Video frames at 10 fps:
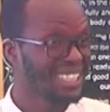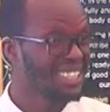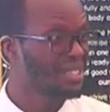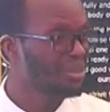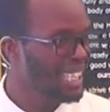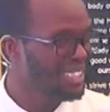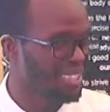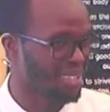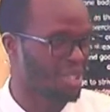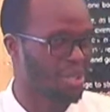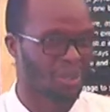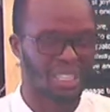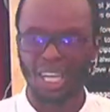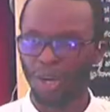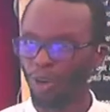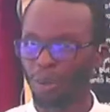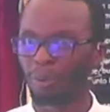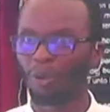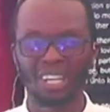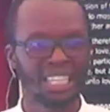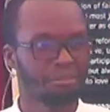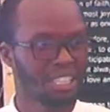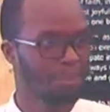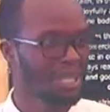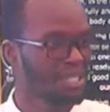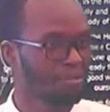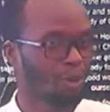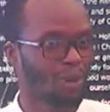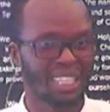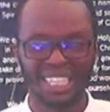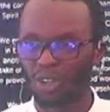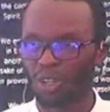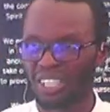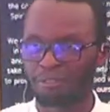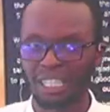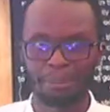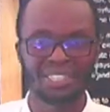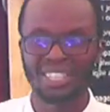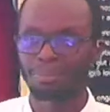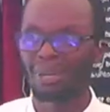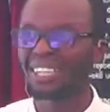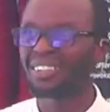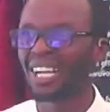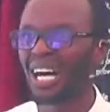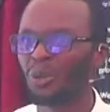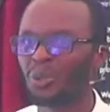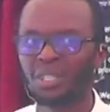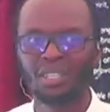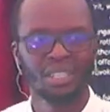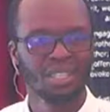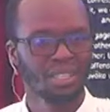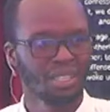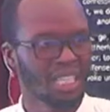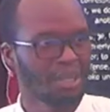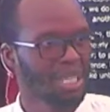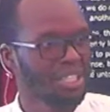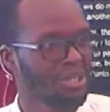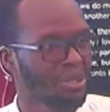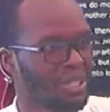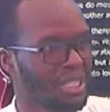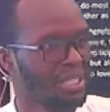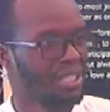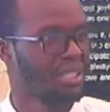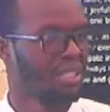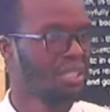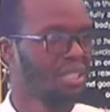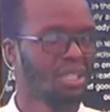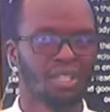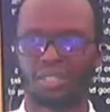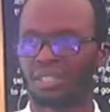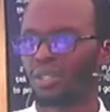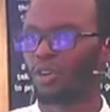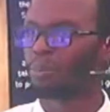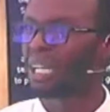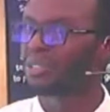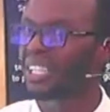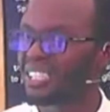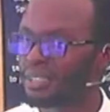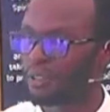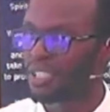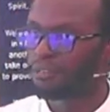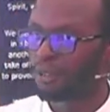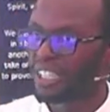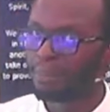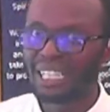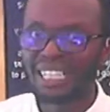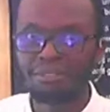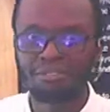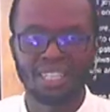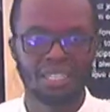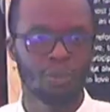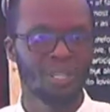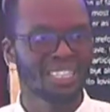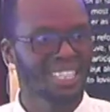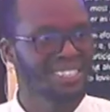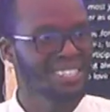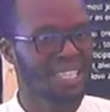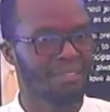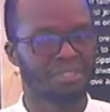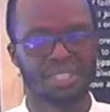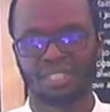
his greatest joy. Or Paul in Philippians 4:1, he'll call the Philippian church my crown and my joy. Or Matthew 13:44, the believer, when they are saved,